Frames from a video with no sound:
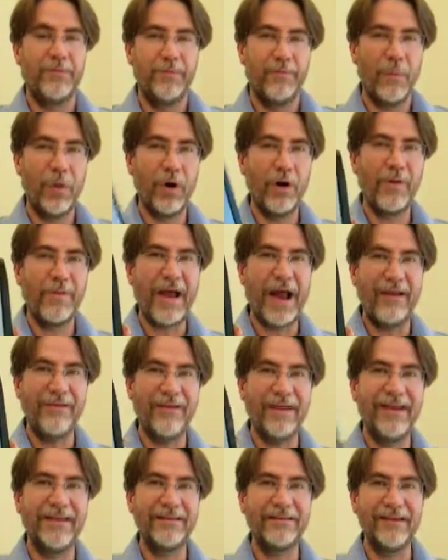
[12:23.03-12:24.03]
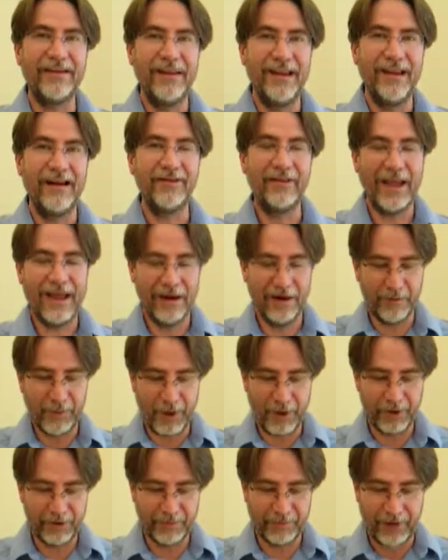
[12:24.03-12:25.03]
More about these in a later
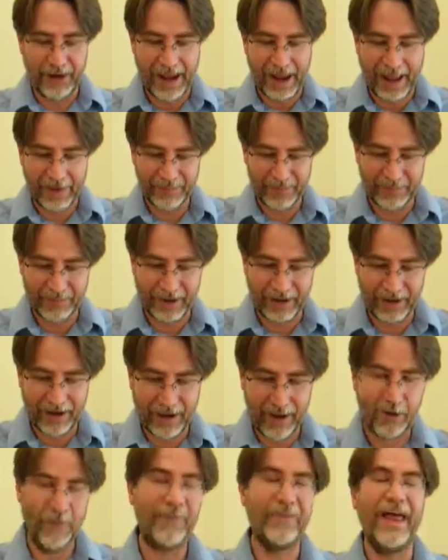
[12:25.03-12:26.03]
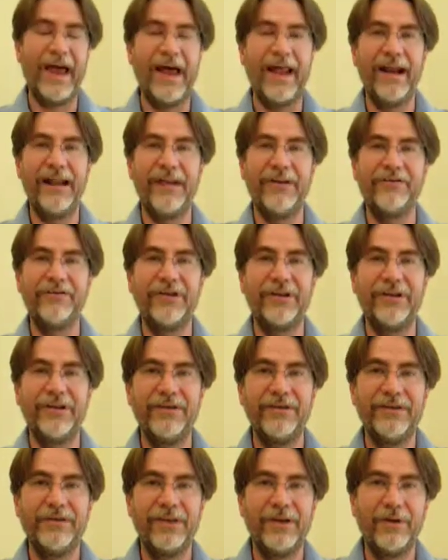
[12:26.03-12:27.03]
post perhaps, but I hope that
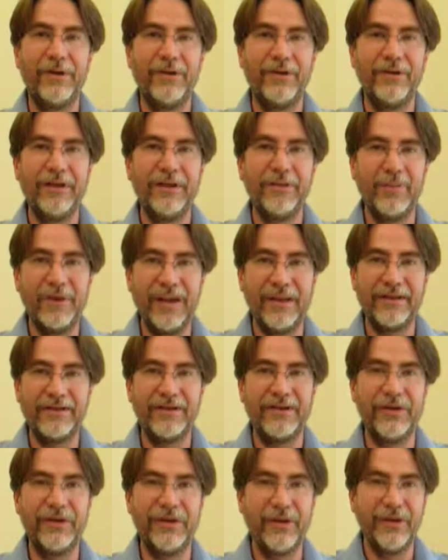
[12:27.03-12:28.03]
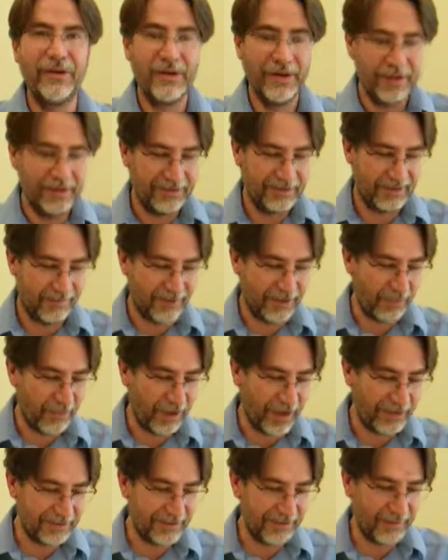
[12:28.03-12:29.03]
introduced you a little bit to some of the
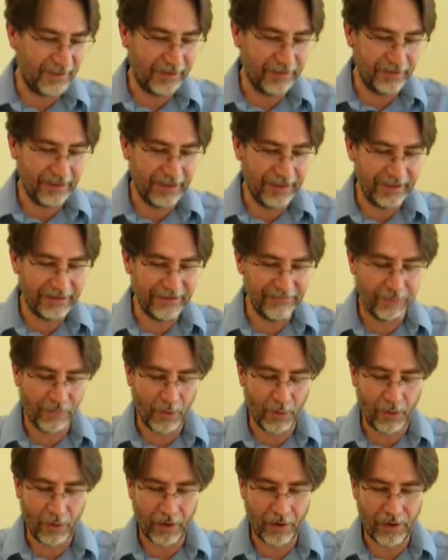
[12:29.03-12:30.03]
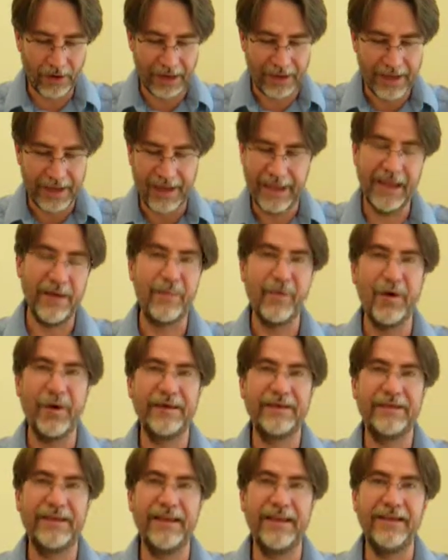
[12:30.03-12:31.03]
possibilities for
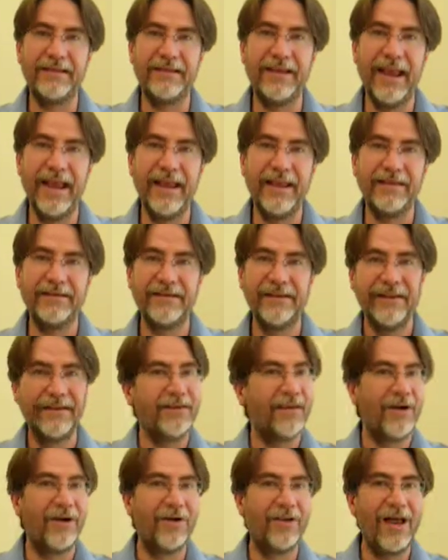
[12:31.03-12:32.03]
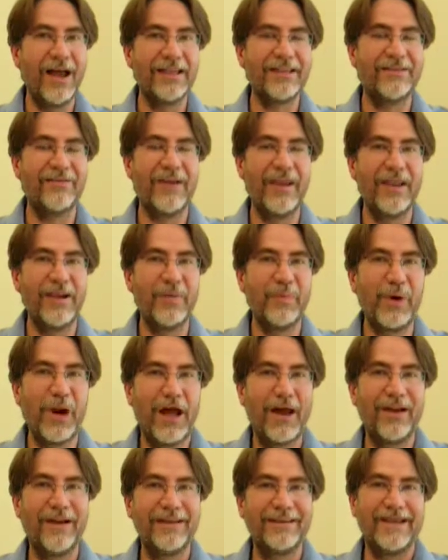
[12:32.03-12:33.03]
ebooks these days. There are lots of other
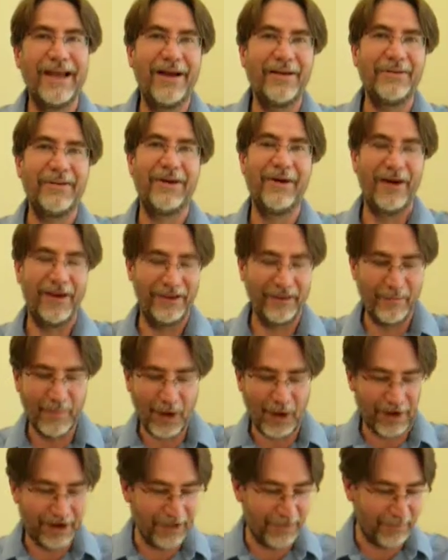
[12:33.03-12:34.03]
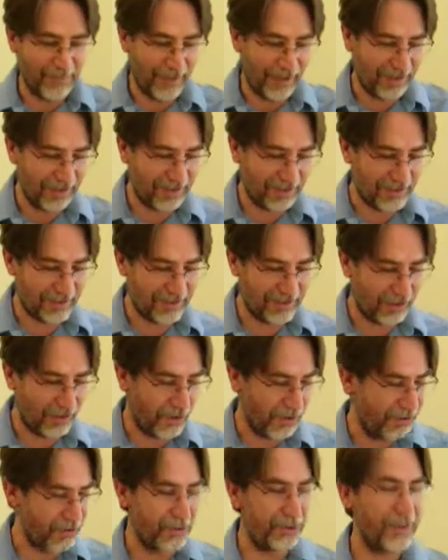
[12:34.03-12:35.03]
products out there on the market, but these
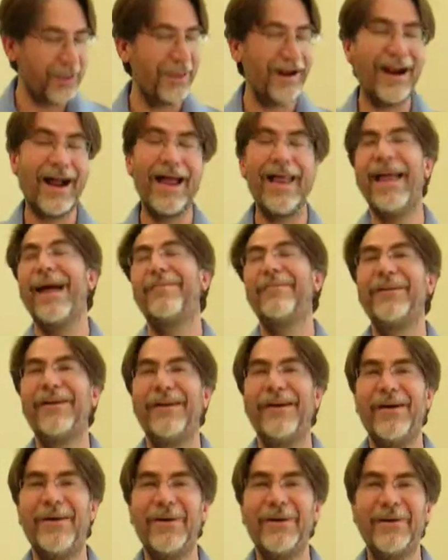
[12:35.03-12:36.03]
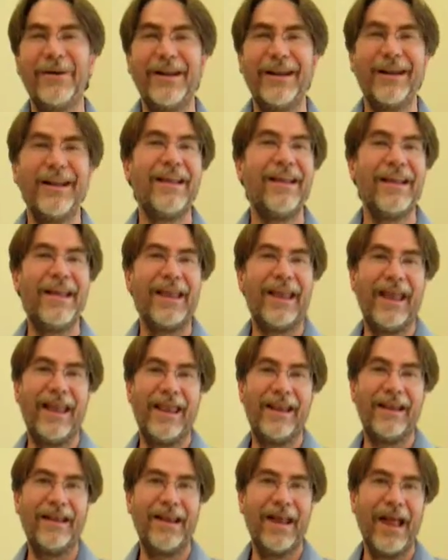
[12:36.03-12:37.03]
are two that I happen to own
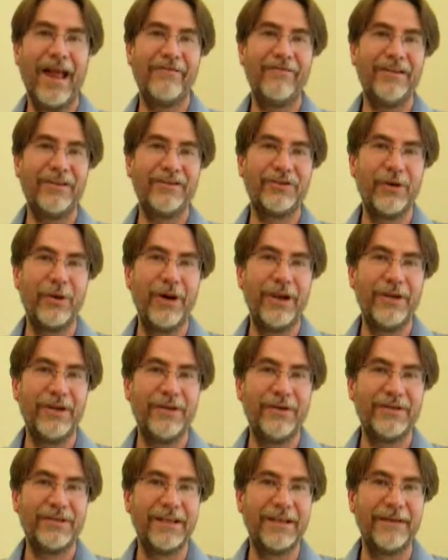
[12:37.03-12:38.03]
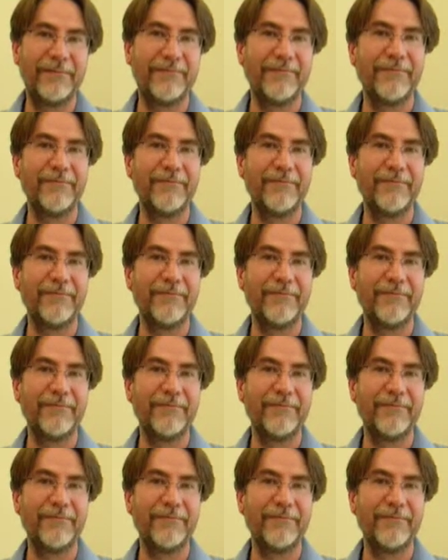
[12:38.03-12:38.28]
and have enjoyed using.